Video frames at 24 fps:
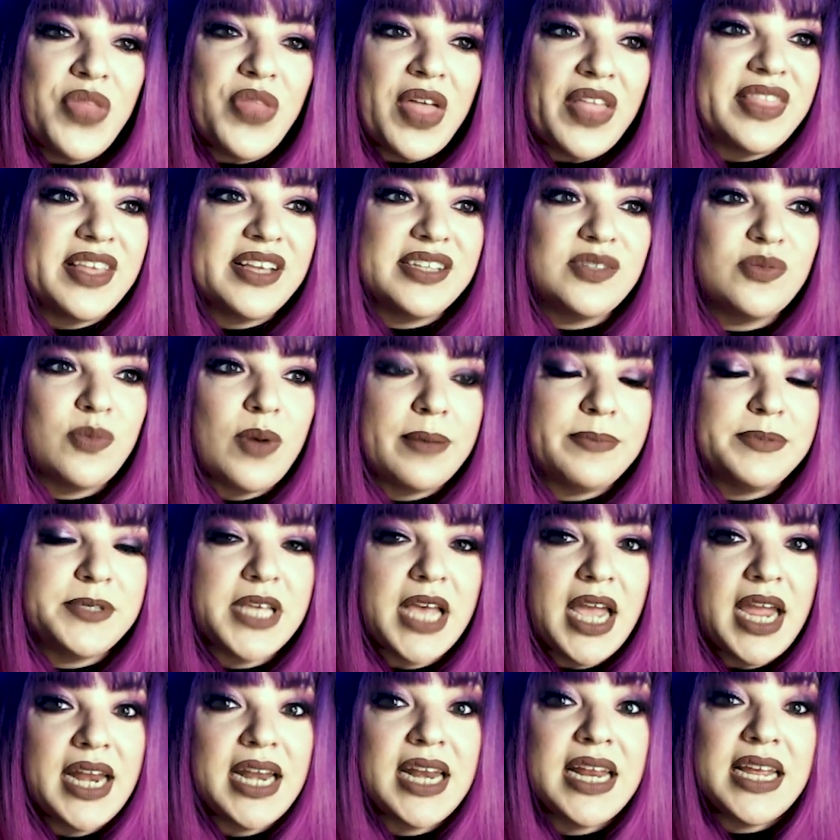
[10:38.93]
that this
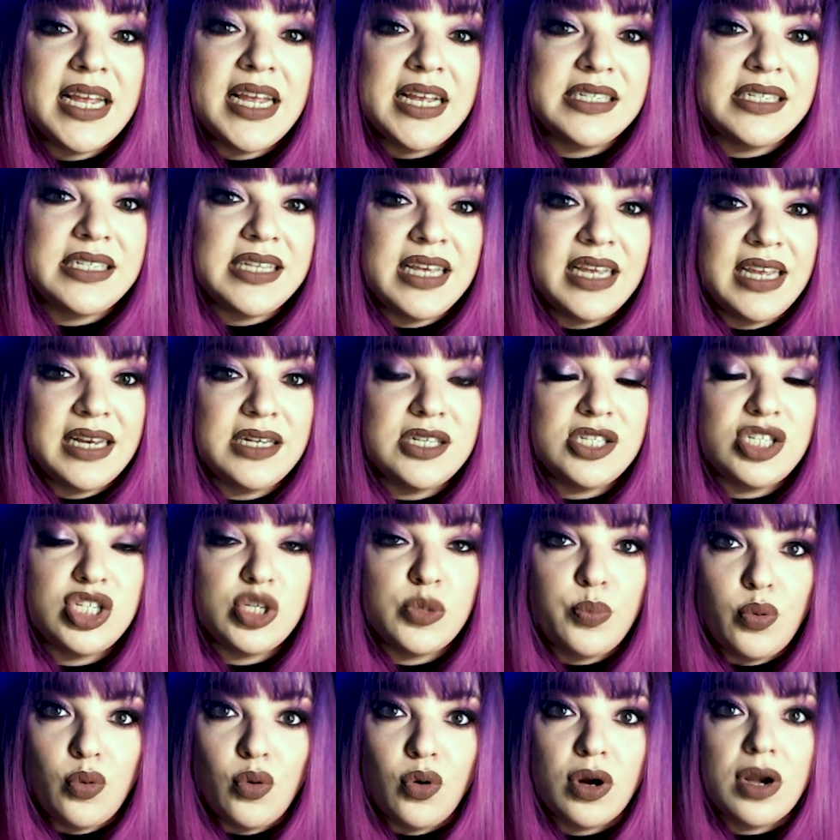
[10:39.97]
website is in
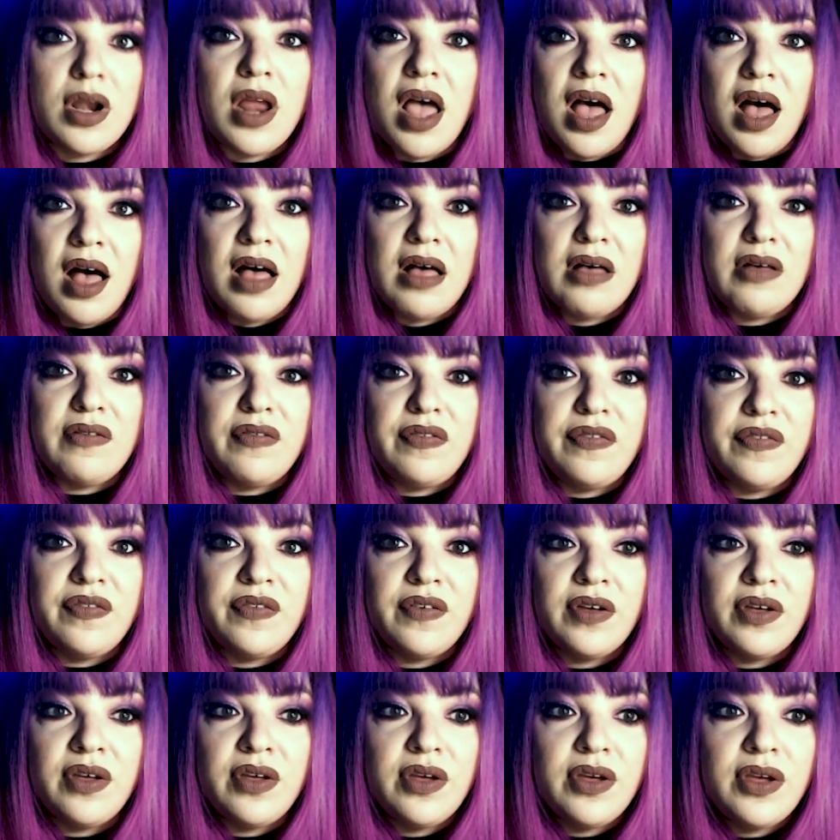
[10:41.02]
support
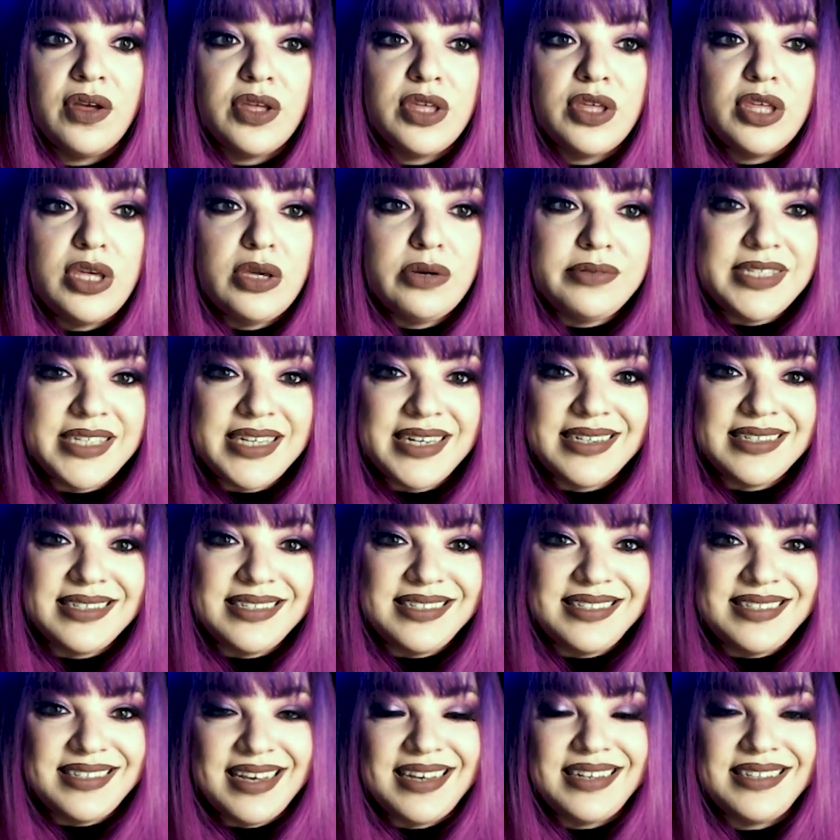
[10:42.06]
of using
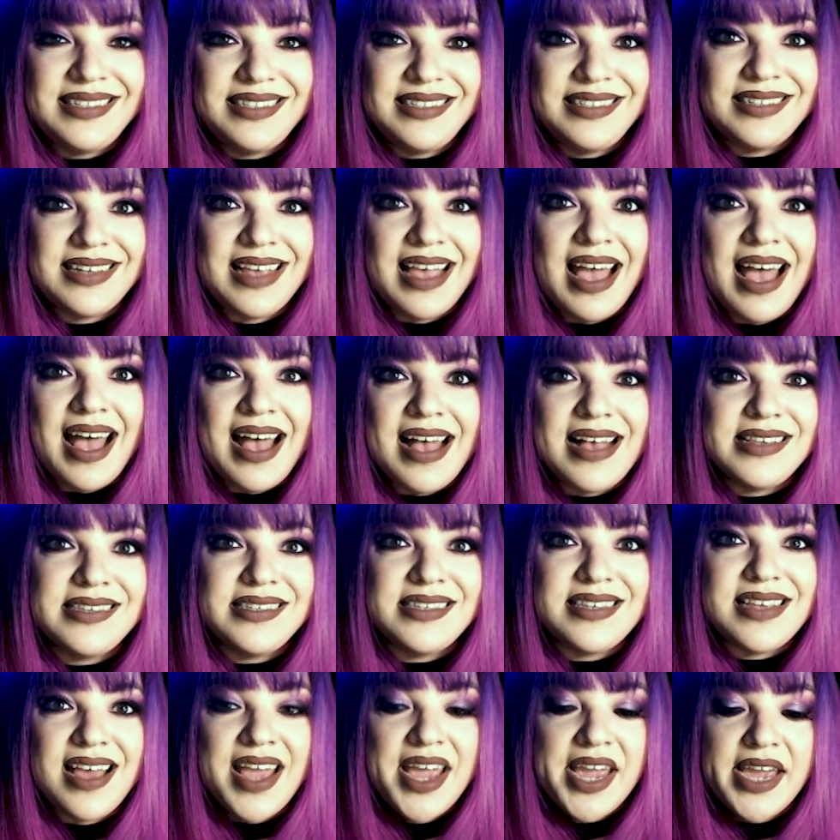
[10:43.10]
cis
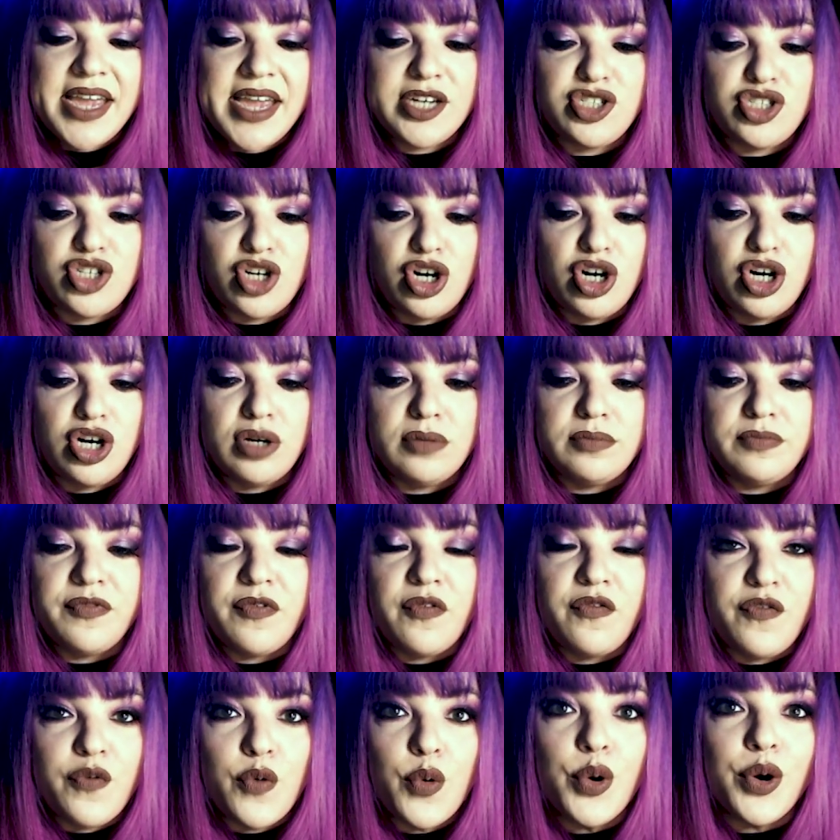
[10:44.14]
as a
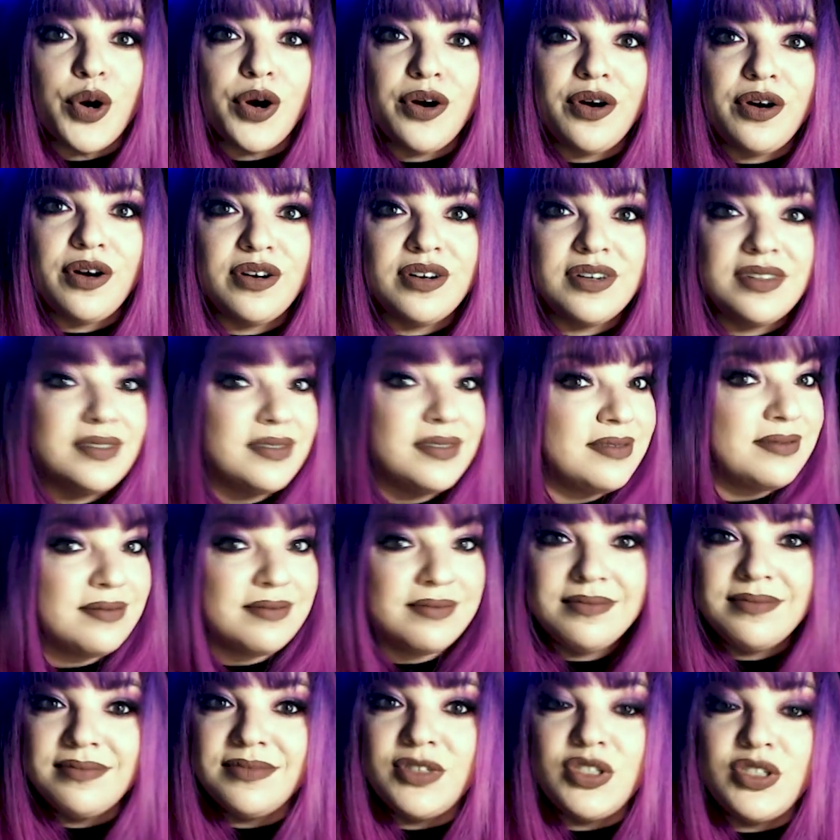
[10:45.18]
term for
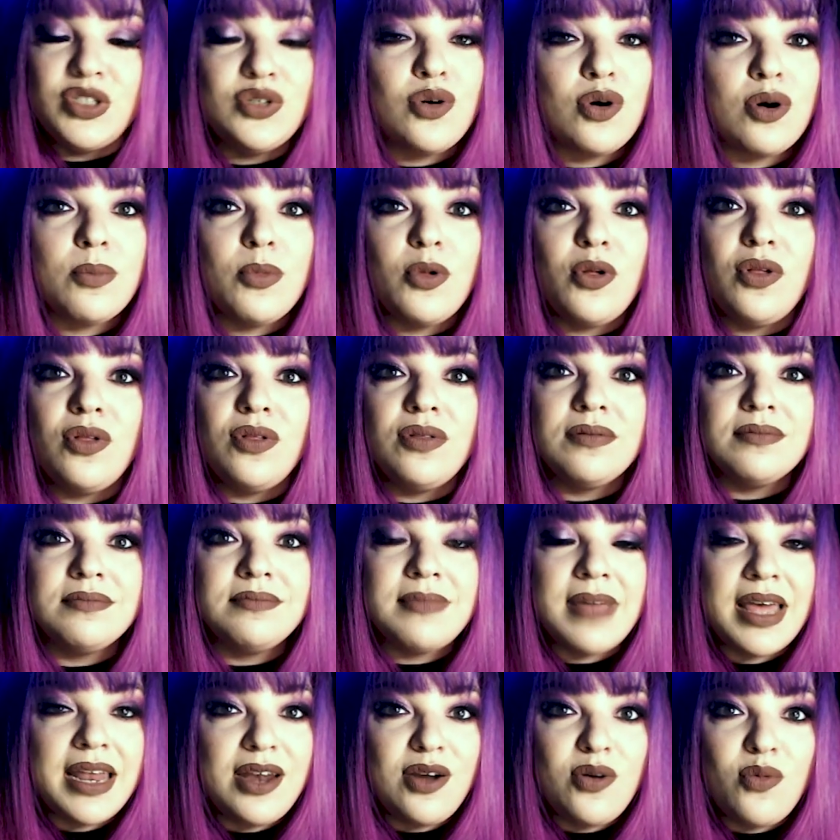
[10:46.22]
normal
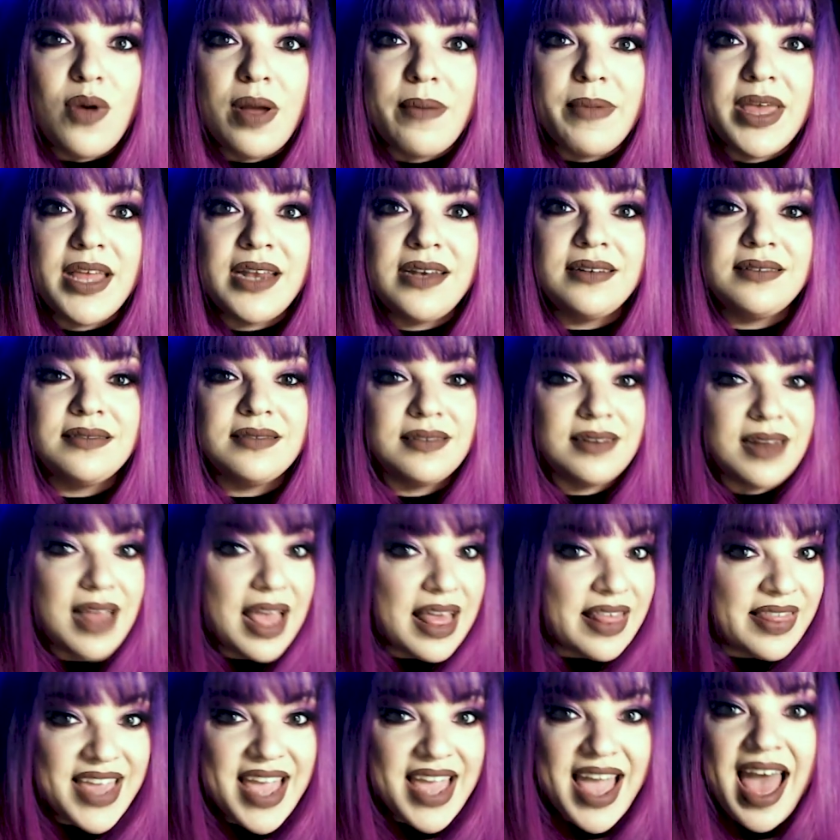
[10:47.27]
men and women,
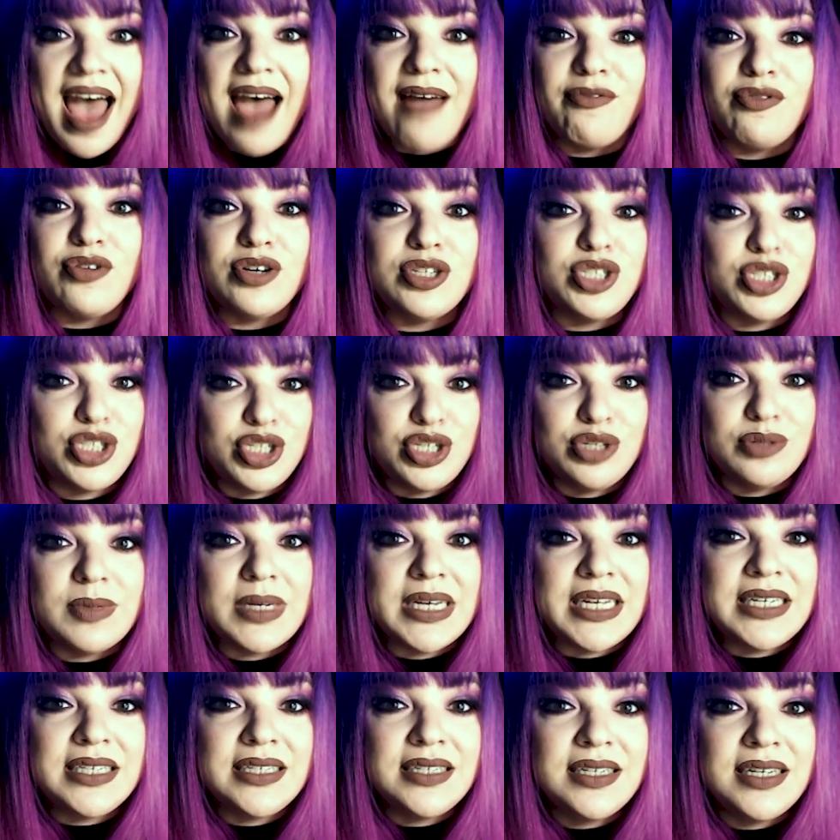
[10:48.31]
the average
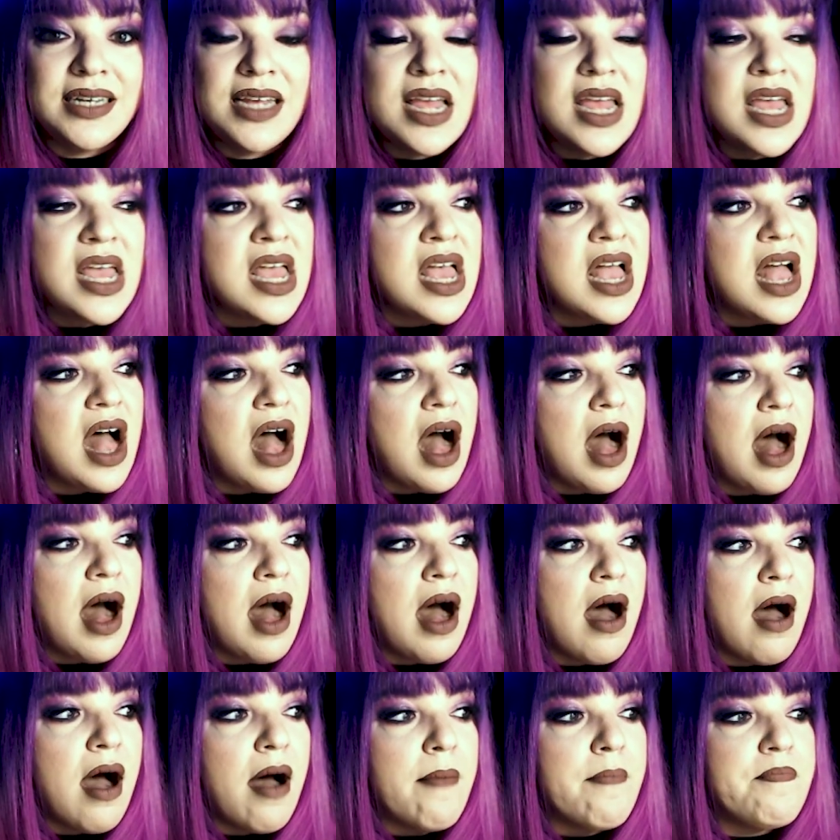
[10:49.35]
human.
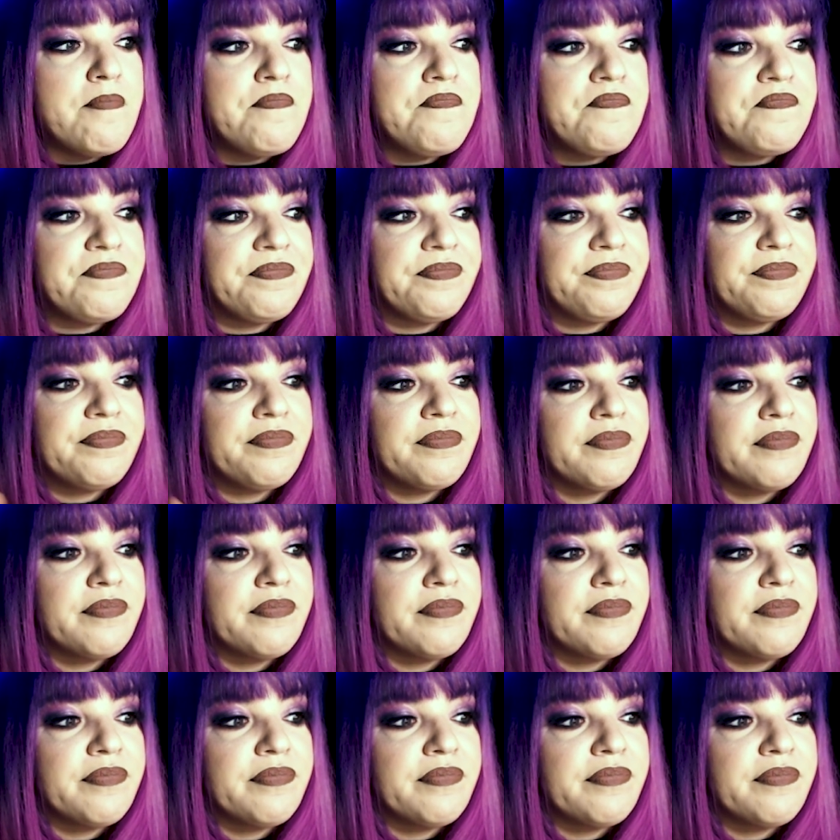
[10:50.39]
But